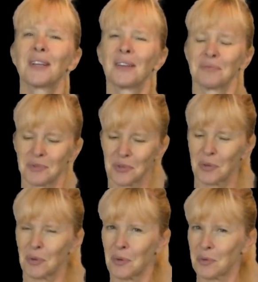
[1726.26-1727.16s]
and start
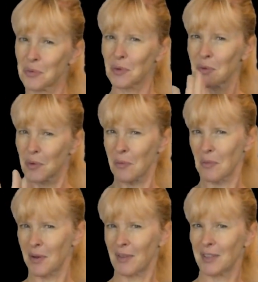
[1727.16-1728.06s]
enjoying your
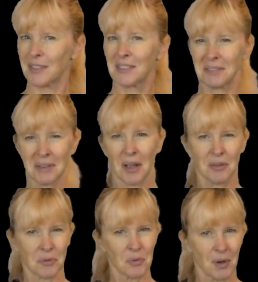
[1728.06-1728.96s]
benefits as you get
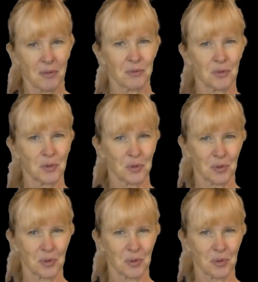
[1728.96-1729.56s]
ready for this school